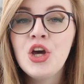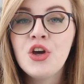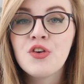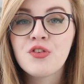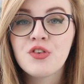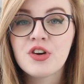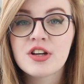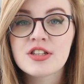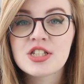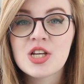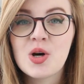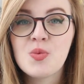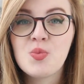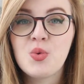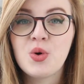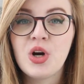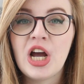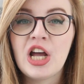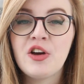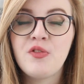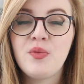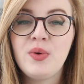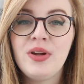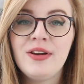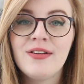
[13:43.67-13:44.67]
For example,
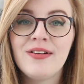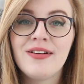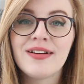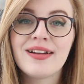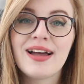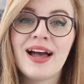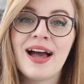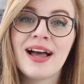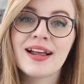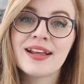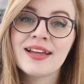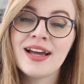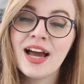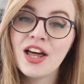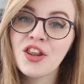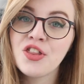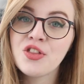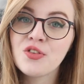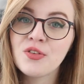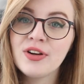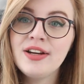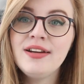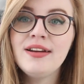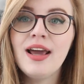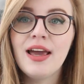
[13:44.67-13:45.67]
if we look at
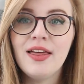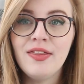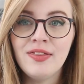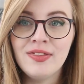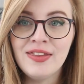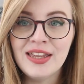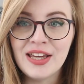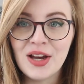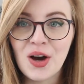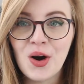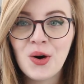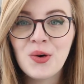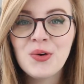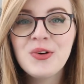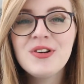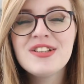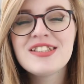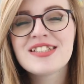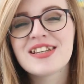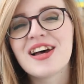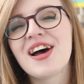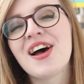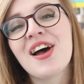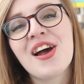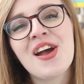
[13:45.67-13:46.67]
Catherine, the
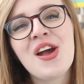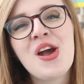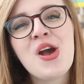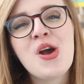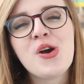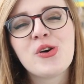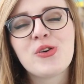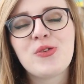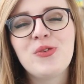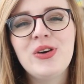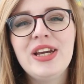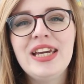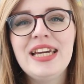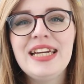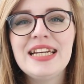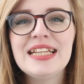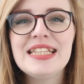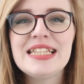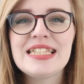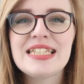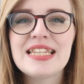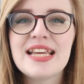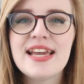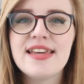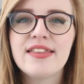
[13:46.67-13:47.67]
older, we
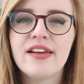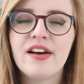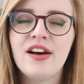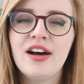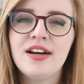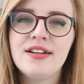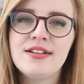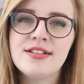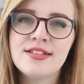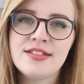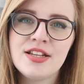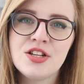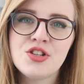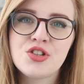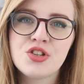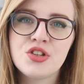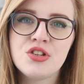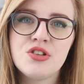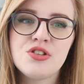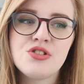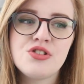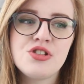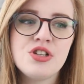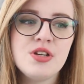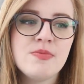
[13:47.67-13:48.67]
can see that her
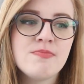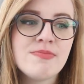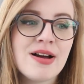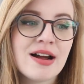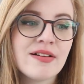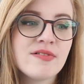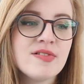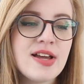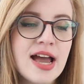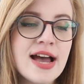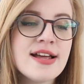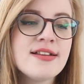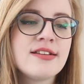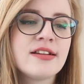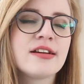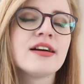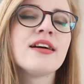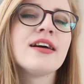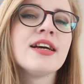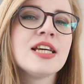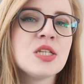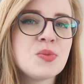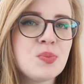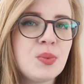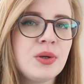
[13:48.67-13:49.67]
decision to marry
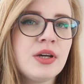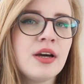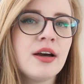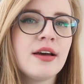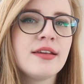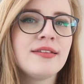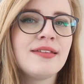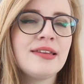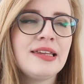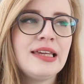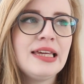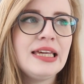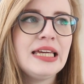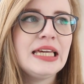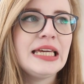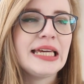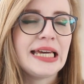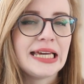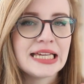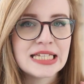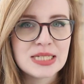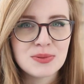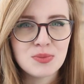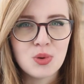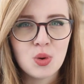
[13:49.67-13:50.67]
Edgar is because he
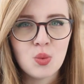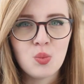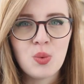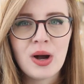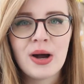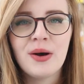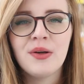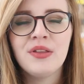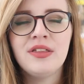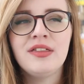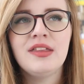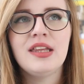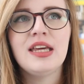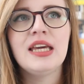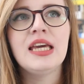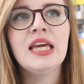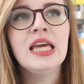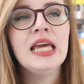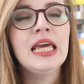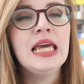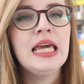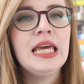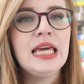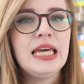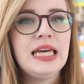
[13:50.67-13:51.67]
is more wealthy,
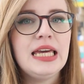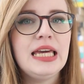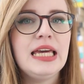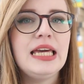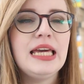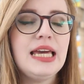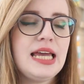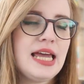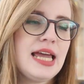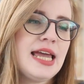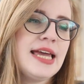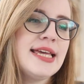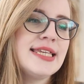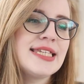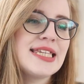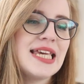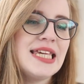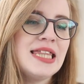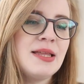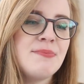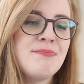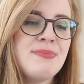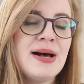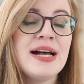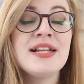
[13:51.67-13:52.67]
he is
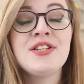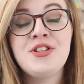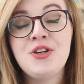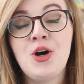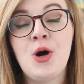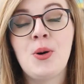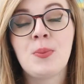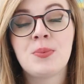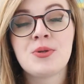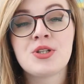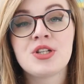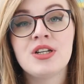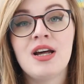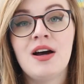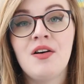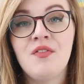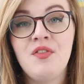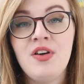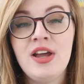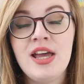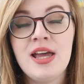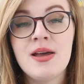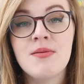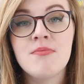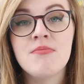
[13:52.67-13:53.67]
the better option out of
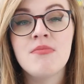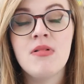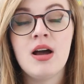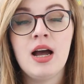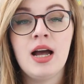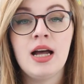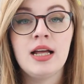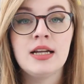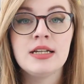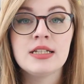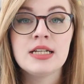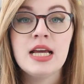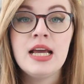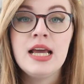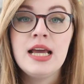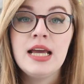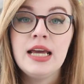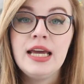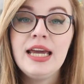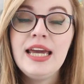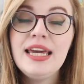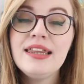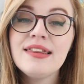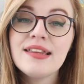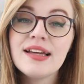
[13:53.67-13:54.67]
him and
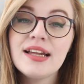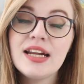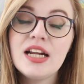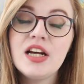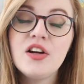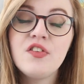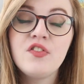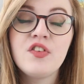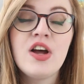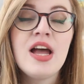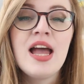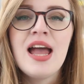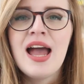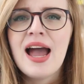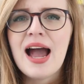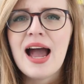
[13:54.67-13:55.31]
Heathcliff,